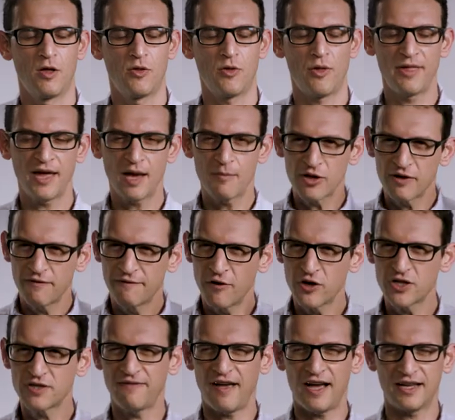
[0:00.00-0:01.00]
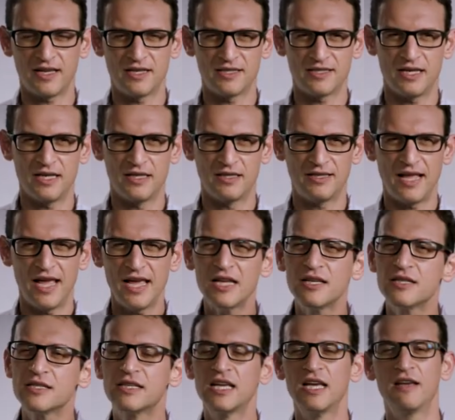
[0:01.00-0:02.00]
So think about the first fact I said, take it
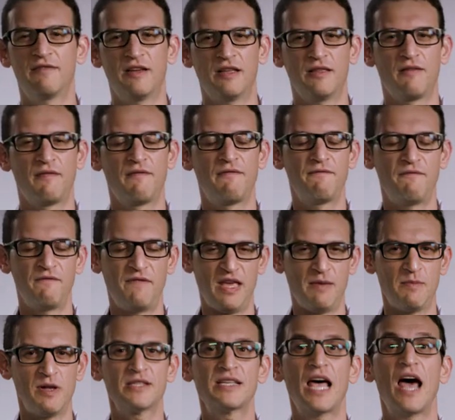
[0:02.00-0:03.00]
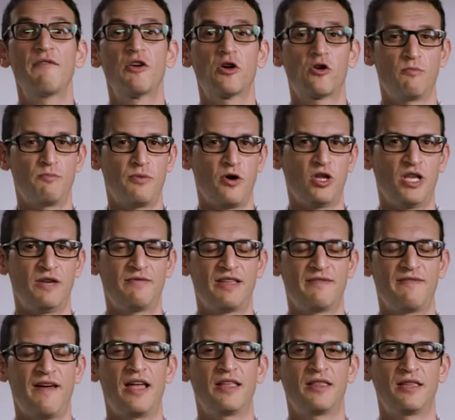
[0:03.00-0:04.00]
as given. Females have a comparative
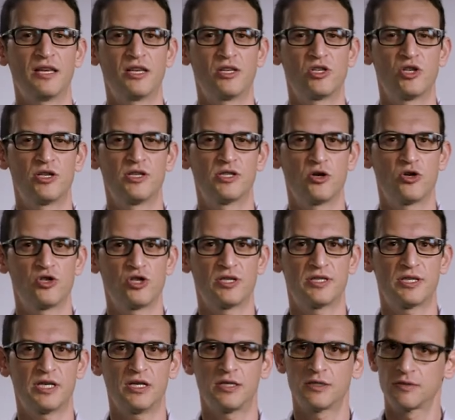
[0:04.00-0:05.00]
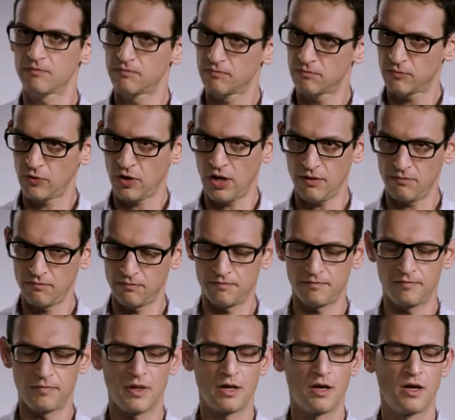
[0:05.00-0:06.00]
advantage in social skills, okay?
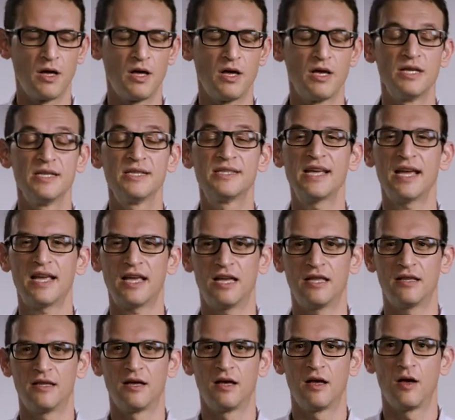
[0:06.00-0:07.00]
Second,